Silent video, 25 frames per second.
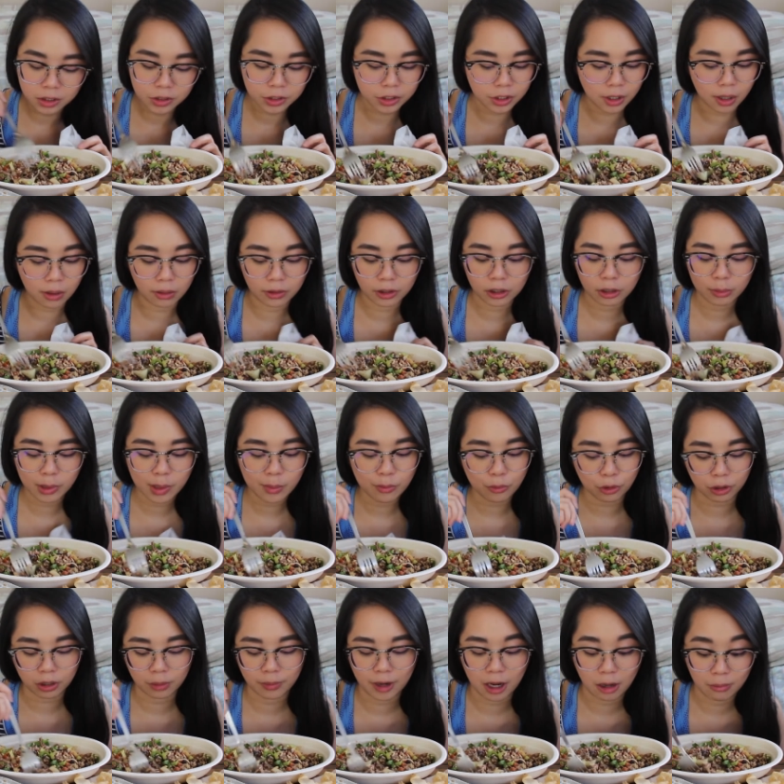So a little bit
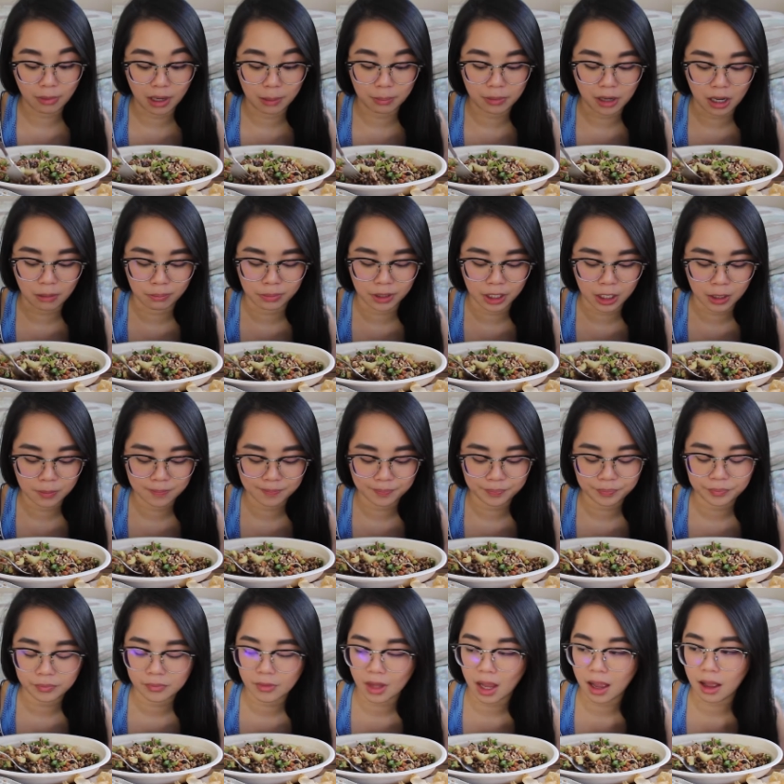more about my puppy.
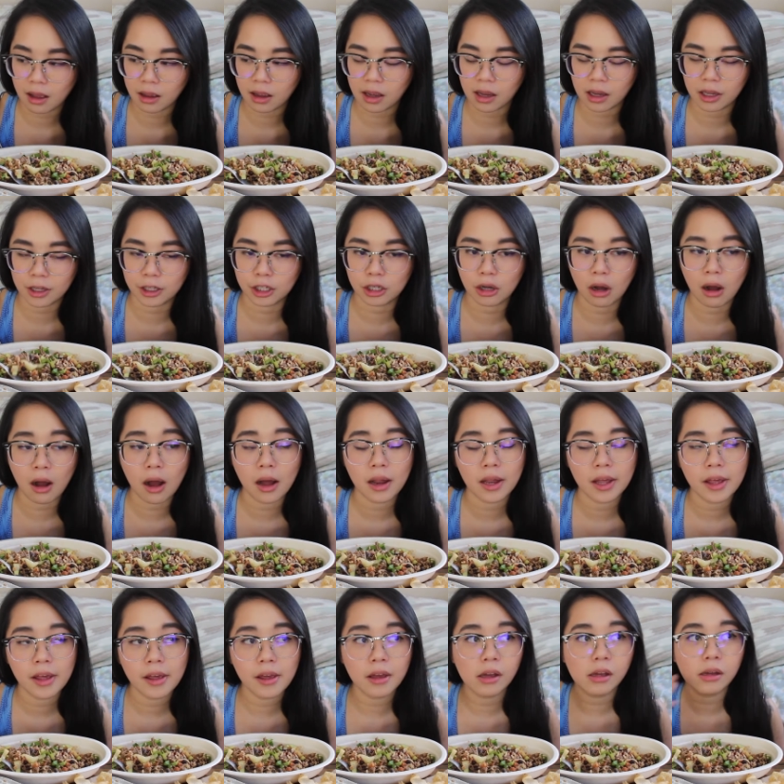I got
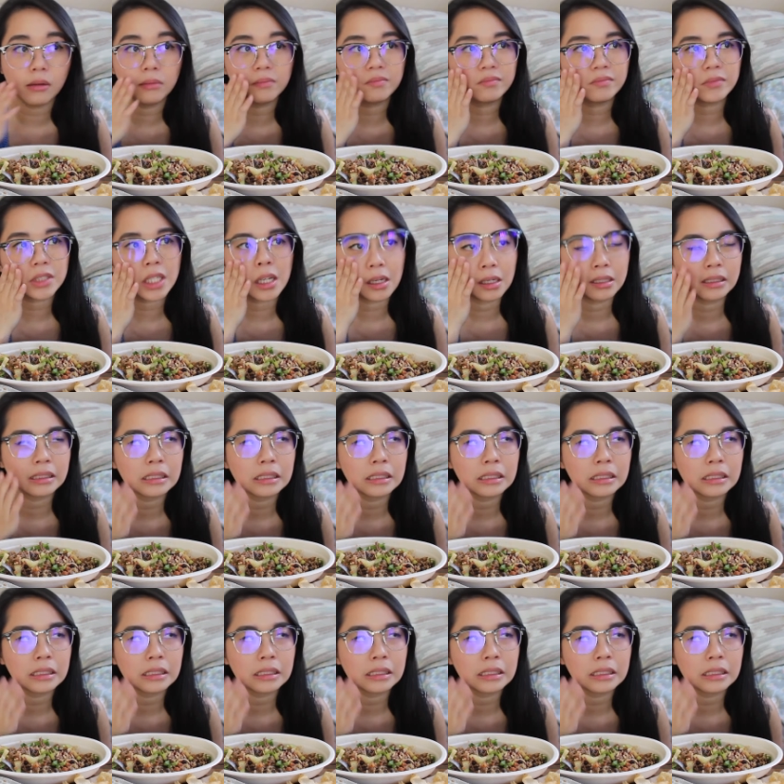him,